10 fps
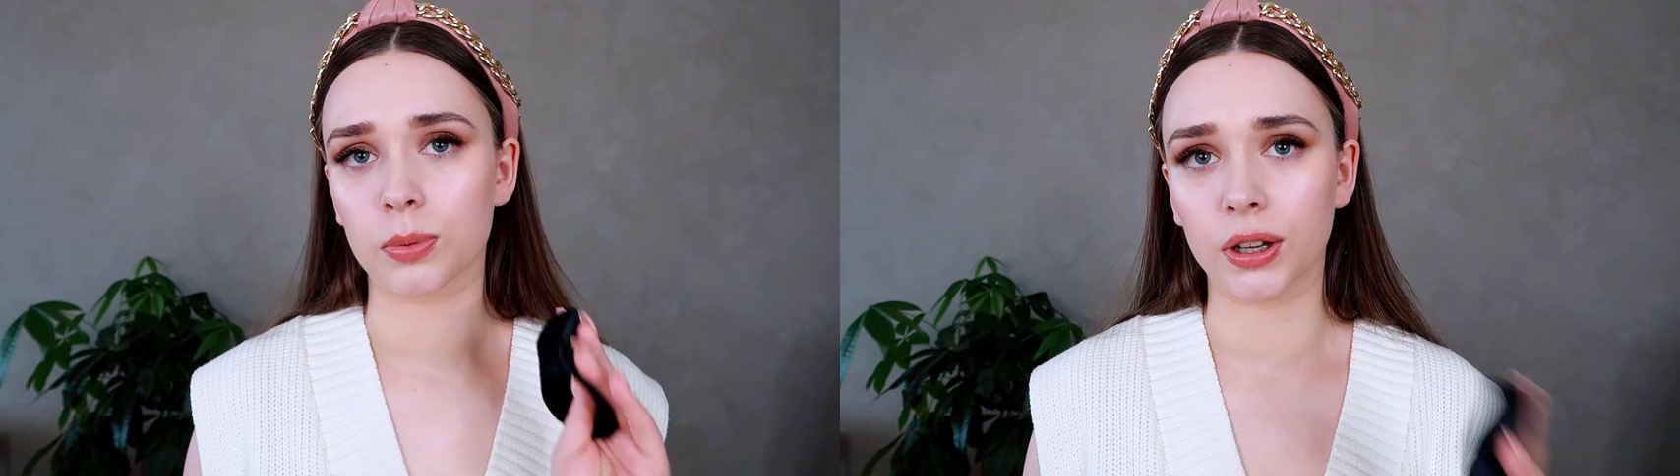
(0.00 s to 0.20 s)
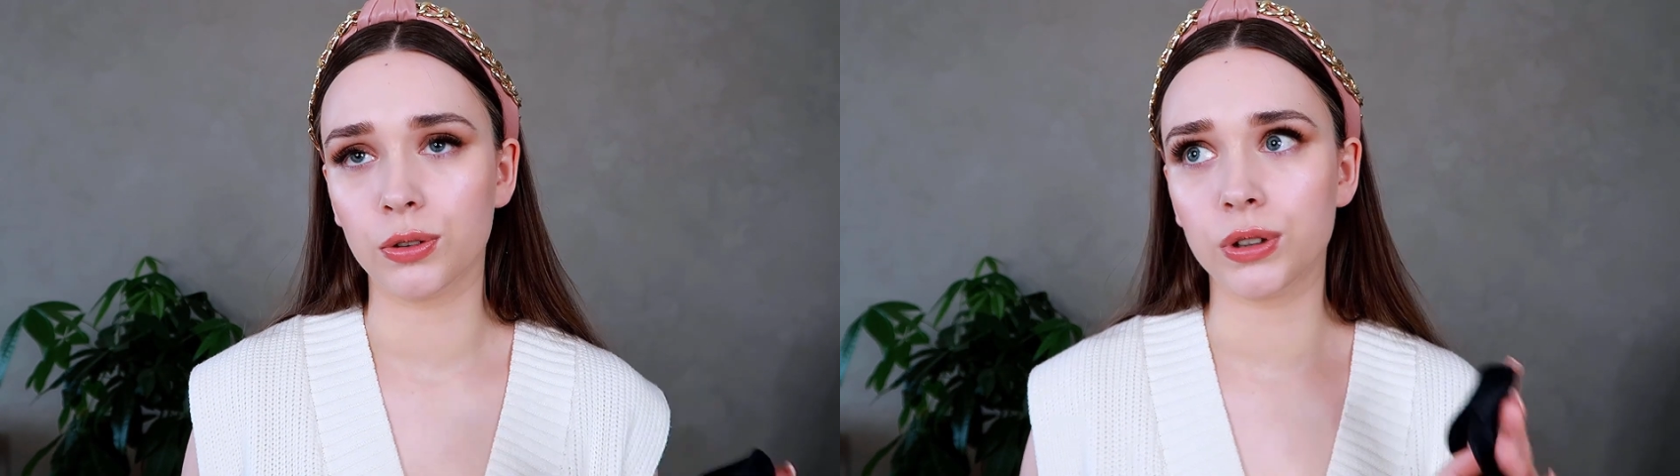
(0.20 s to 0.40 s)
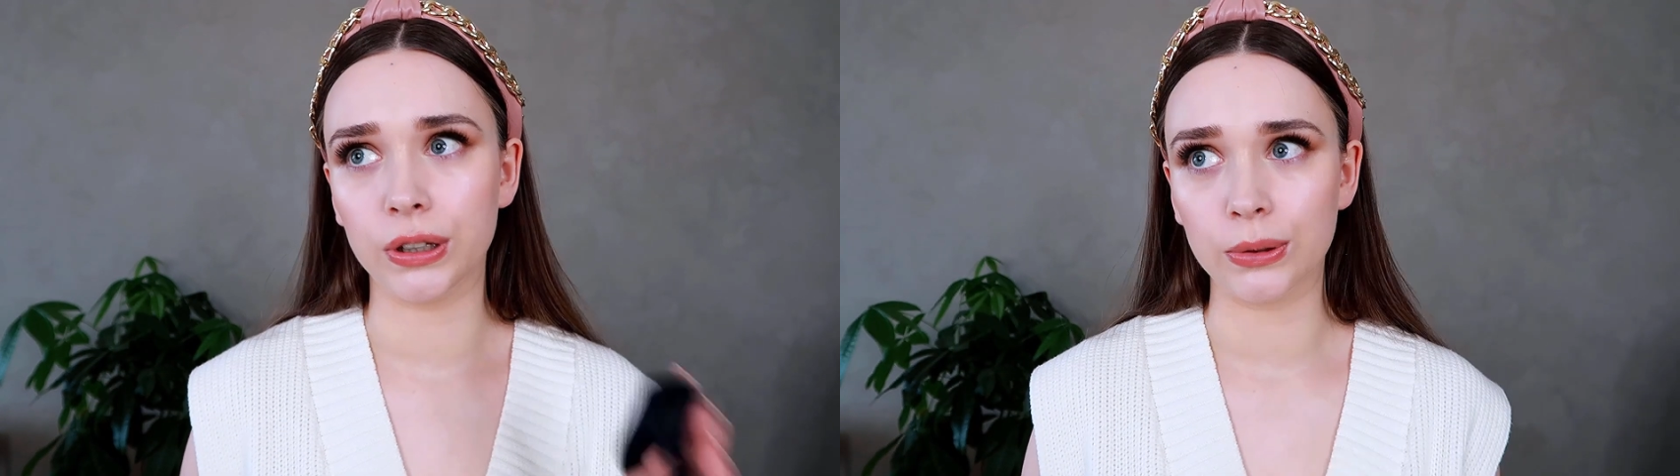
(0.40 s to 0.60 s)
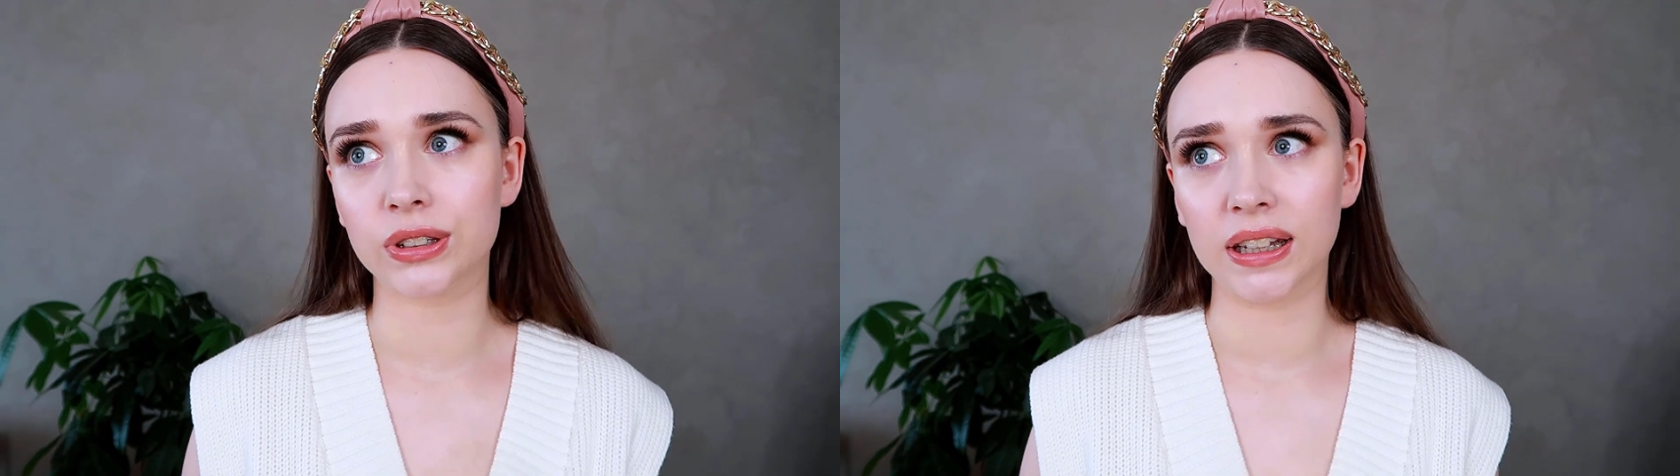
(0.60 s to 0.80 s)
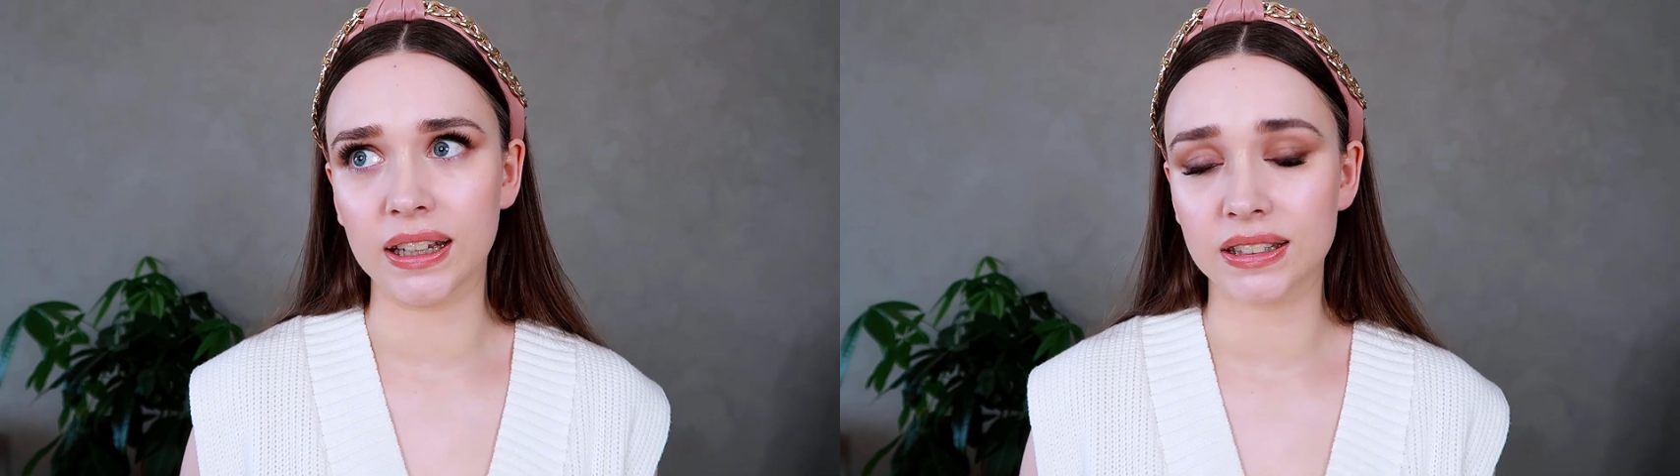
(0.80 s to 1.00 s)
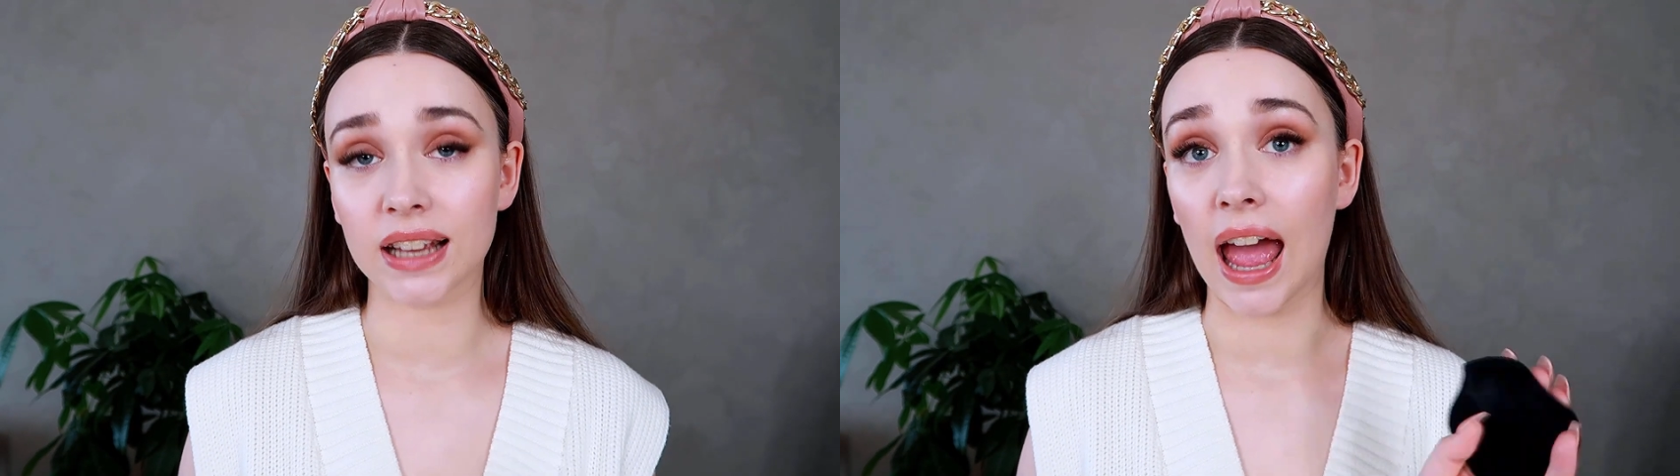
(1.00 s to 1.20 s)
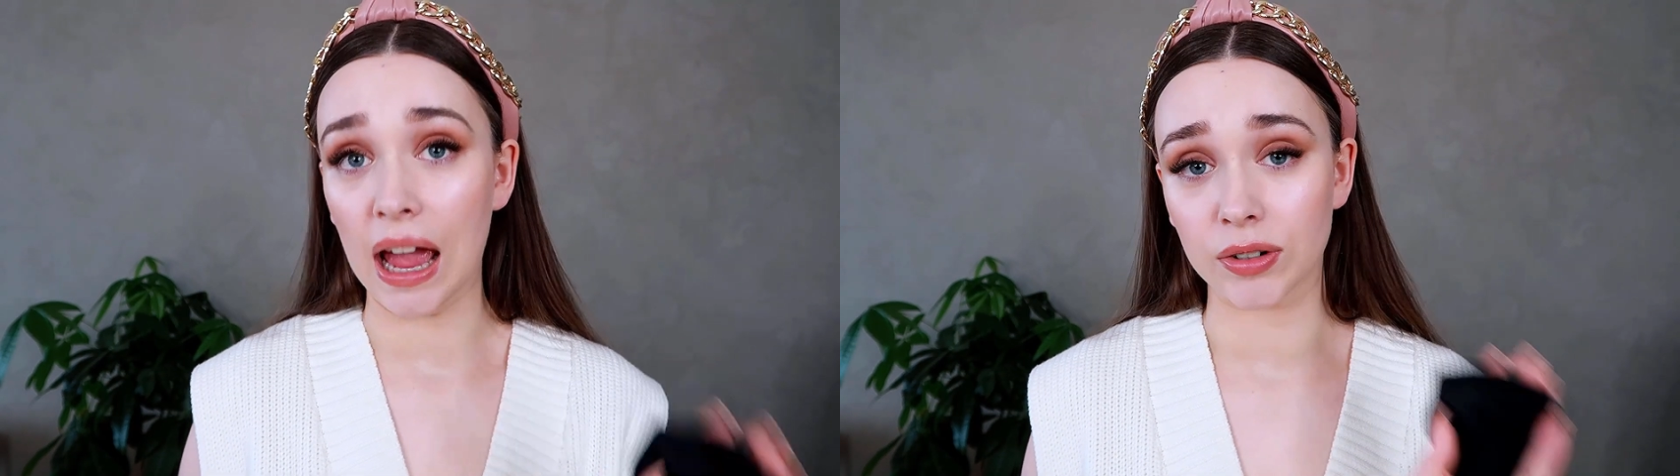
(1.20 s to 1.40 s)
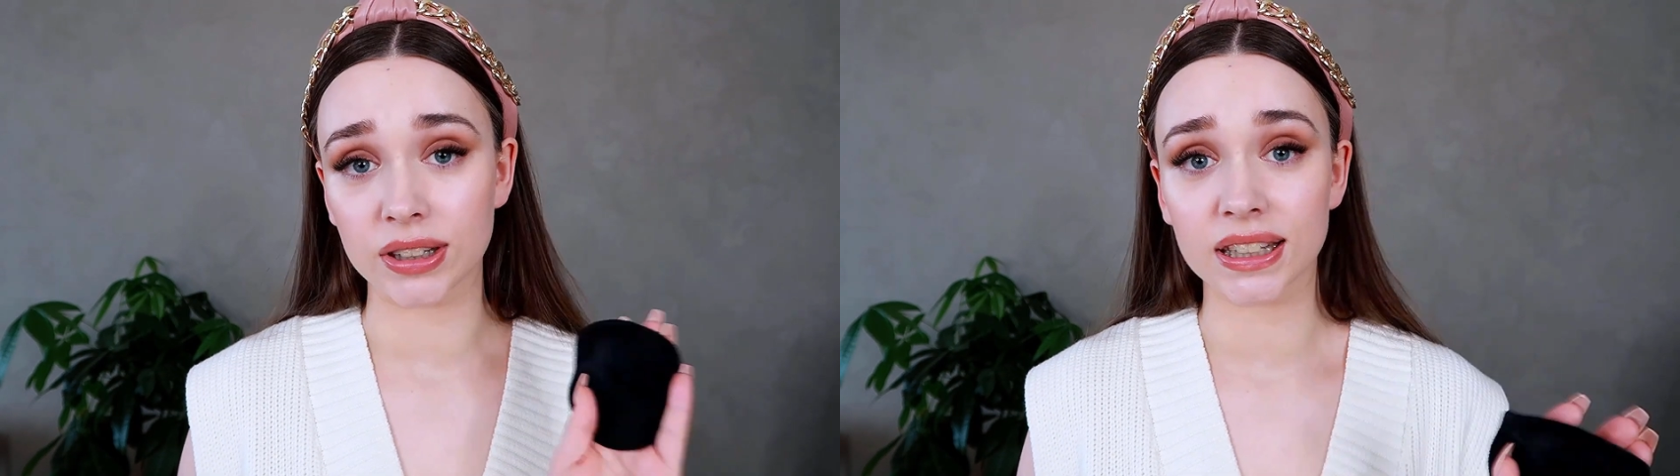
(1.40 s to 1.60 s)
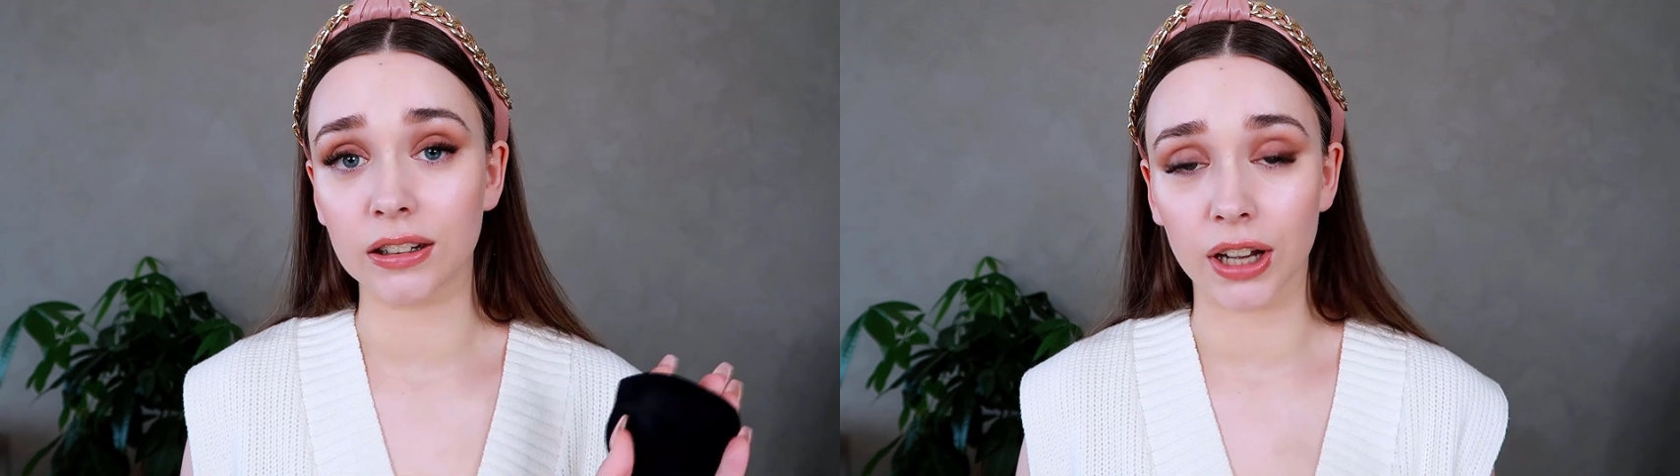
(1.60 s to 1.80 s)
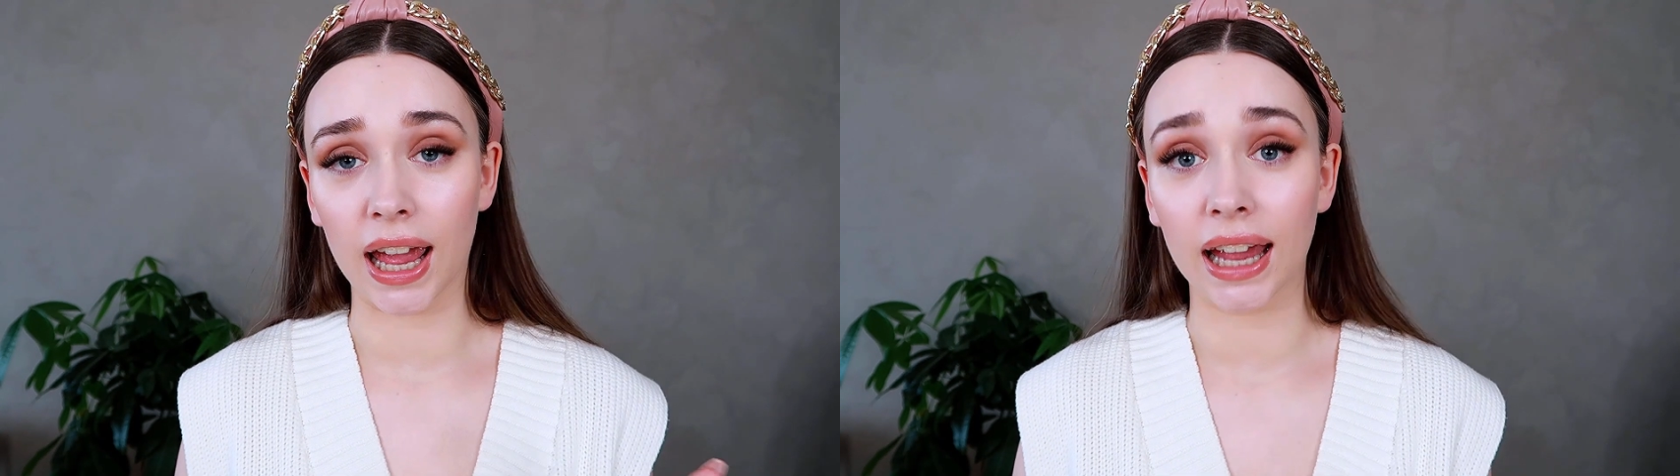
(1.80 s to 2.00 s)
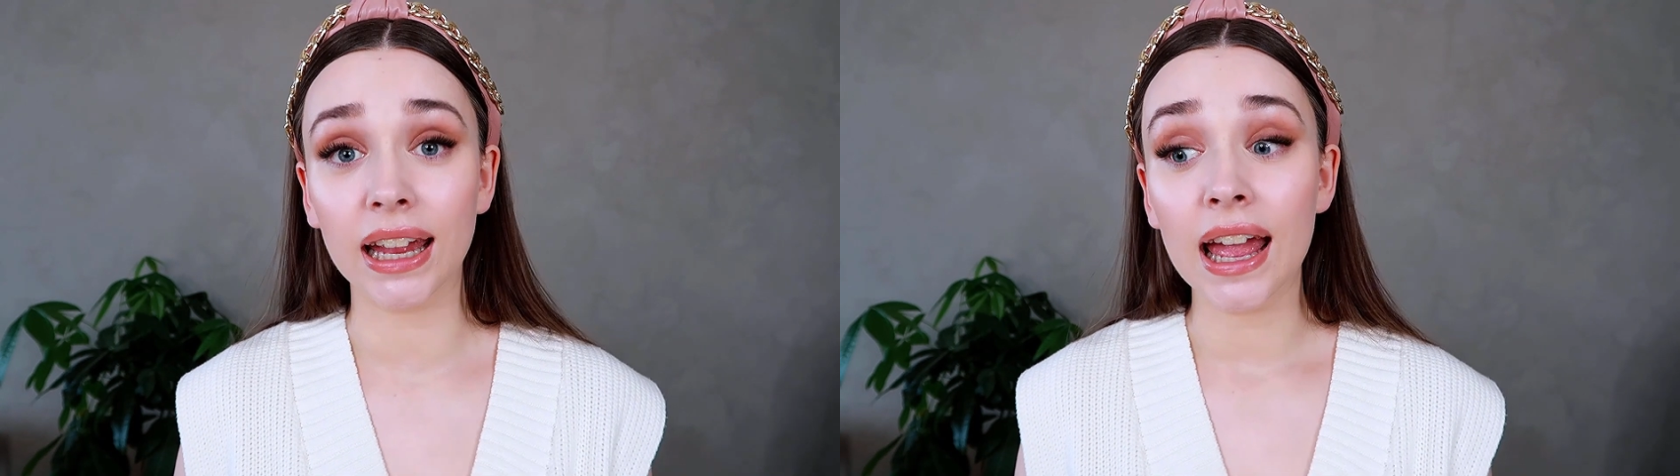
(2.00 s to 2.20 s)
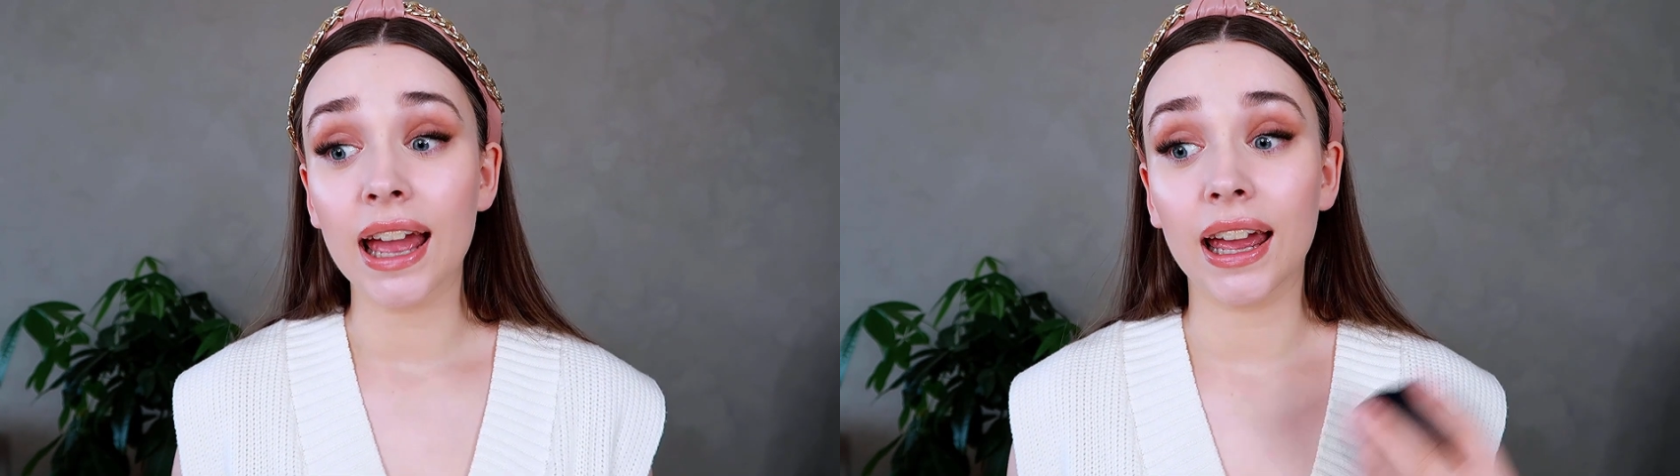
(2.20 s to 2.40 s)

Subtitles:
when you use these every single day,